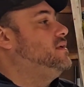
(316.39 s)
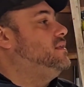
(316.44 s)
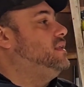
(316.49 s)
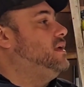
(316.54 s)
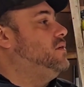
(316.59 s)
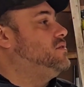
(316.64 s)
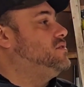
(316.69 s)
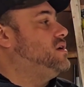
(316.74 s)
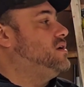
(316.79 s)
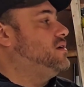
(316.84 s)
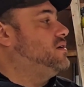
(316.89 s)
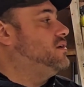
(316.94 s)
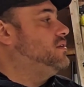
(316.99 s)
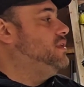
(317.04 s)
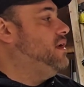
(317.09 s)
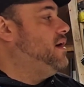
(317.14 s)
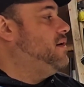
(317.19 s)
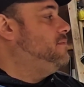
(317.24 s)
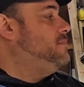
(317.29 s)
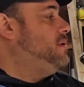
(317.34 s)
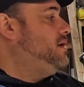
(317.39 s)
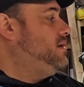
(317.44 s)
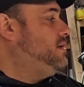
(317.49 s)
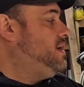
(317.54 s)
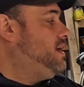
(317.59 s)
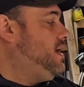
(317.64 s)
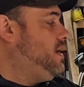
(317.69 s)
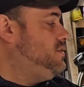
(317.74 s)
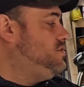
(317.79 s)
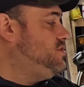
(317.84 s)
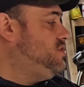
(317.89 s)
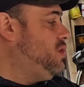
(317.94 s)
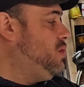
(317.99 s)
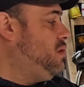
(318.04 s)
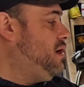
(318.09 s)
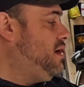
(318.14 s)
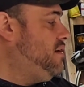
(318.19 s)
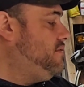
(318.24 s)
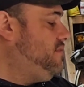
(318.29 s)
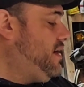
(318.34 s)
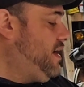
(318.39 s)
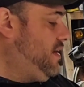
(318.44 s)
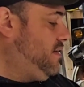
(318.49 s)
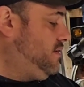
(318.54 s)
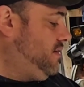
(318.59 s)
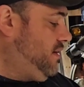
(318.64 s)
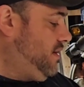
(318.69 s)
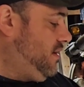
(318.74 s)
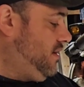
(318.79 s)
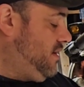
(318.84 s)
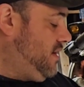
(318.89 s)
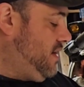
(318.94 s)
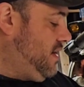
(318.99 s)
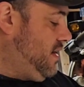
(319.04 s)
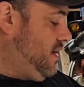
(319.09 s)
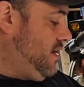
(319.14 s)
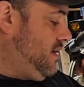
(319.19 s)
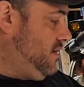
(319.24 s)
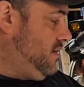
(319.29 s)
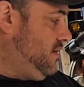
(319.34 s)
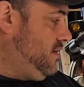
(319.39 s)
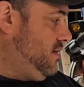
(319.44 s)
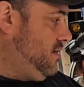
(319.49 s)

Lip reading: That was our club snowway event in up